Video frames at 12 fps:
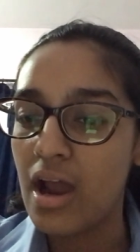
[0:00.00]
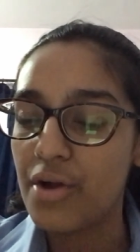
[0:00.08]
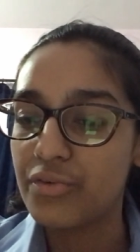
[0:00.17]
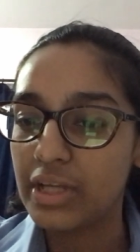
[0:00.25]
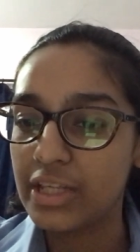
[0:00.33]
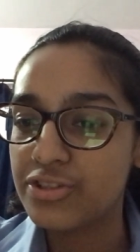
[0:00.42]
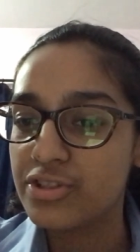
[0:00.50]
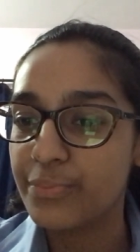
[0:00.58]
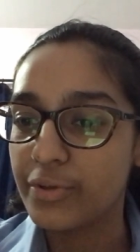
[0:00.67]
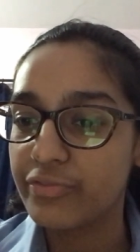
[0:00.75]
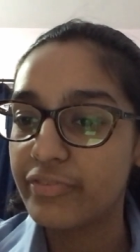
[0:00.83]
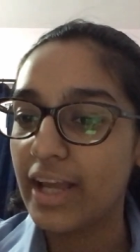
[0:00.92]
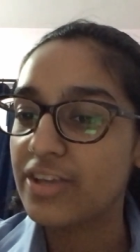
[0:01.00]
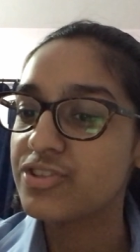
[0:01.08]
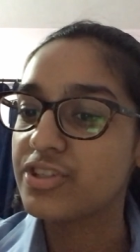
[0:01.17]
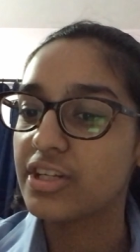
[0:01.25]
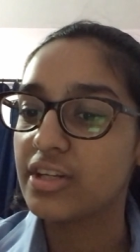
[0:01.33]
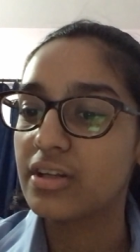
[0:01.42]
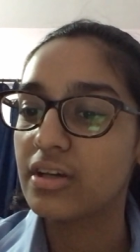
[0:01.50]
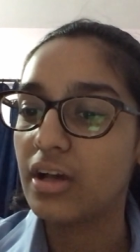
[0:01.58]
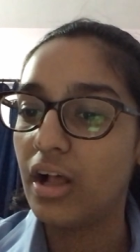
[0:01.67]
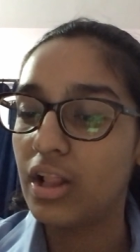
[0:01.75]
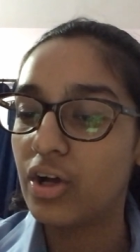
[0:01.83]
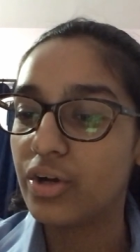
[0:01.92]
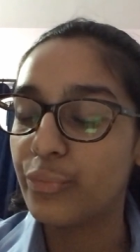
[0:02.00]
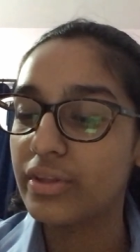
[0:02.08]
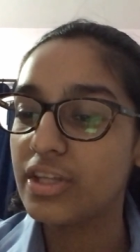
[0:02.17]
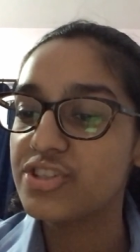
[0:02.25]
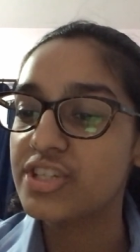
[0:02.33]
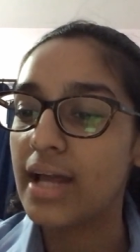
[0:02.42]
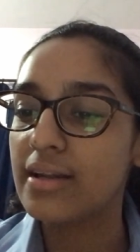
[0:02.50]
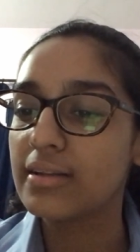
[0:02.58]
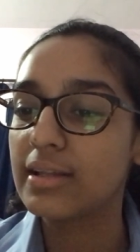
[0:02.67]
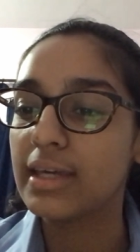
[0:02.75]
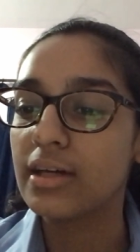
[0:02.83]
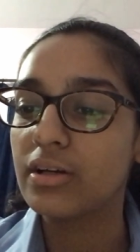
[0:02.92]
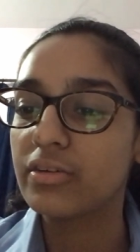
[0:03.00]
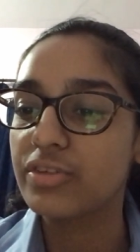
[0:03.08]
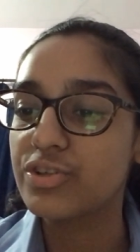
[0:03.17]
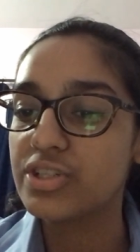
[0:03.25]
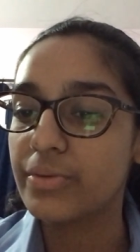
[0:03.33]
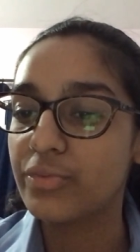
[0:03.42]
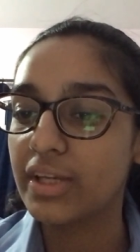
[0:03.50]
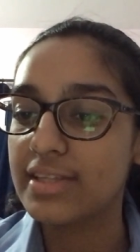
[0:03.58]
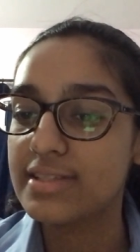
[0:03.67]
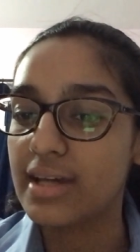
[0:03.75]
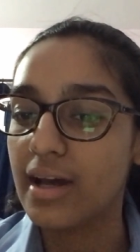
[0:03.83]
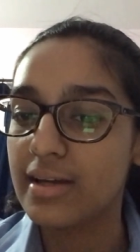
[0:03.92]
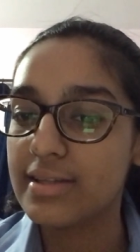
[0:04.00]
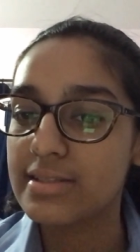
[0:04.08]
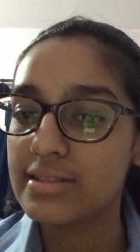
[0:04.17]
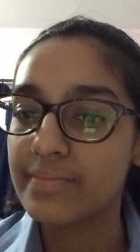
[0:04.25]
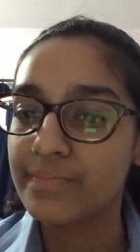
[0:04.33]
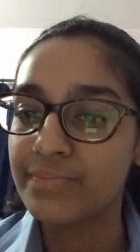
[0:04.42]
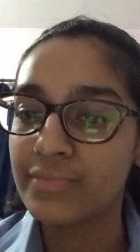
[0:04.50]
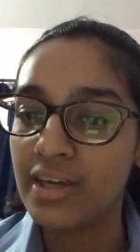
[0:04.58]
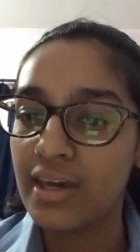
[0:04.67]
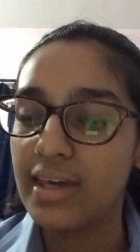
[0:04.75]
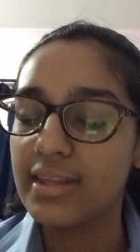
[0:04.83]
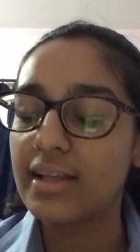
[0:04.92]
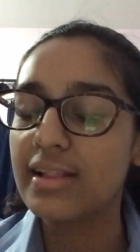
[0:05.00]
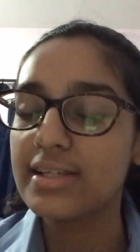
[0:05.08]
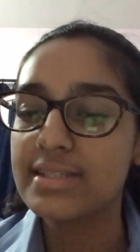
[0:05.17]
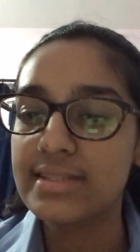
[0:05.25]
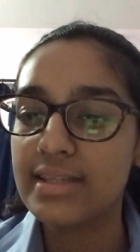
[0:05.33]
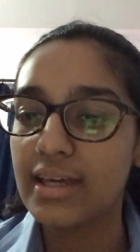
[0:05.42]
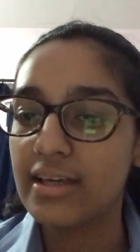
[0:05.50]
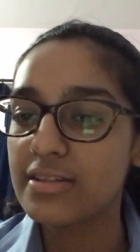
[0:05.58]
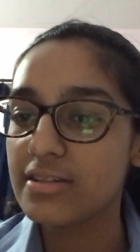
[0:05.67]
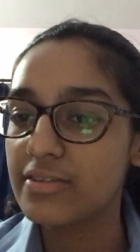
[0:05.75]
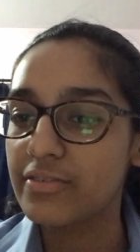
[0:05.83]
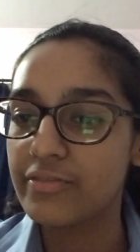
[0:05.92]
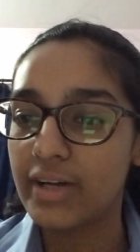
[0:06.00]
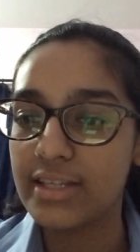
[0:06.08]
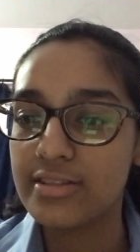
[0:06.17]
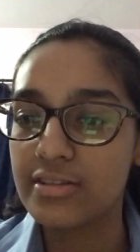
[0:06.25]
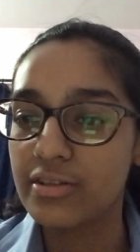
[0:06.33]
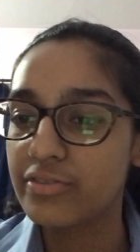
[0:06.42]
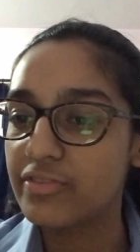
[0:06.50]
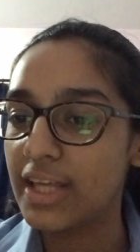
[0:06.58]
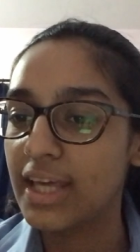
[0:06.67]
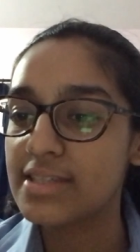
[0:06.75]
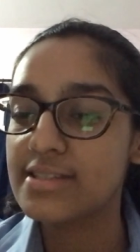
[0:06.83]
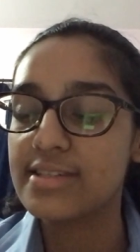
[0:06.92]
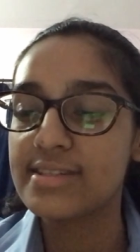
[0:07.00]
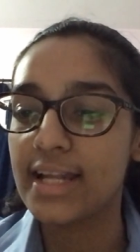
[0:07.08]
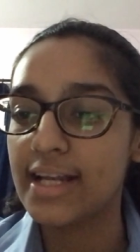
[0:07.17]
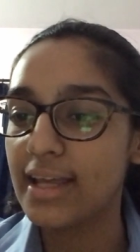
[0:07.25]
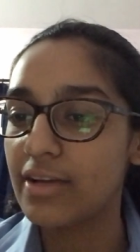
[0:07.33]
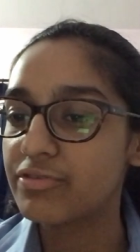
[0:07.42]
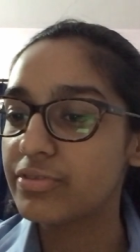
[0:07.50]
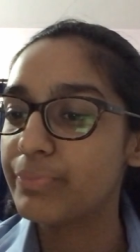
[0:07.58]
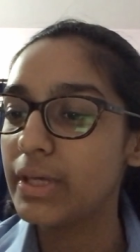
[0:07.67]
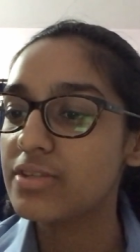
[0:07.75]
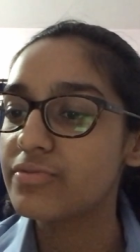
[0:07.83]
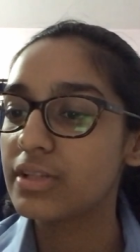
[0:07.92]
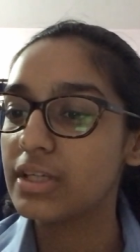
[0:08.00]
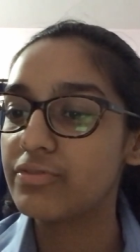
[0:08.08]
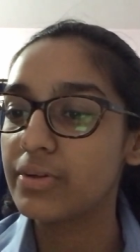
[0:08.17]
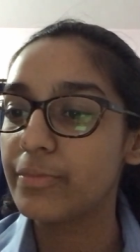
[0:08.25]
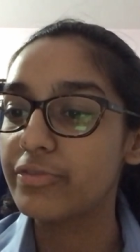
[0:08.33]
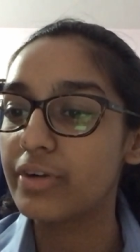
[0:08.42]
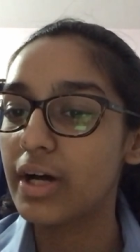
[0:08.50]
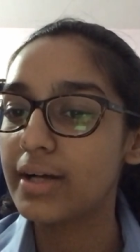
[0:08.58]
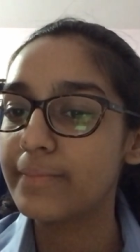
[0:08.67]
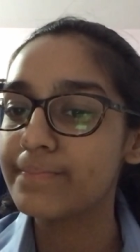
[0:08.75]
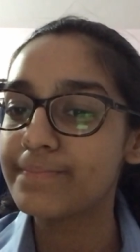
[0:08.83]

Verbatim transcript: arranged to perfection along with the chandelier of the shimmering stars and the glistening white snowflakes descending peacefully from afar,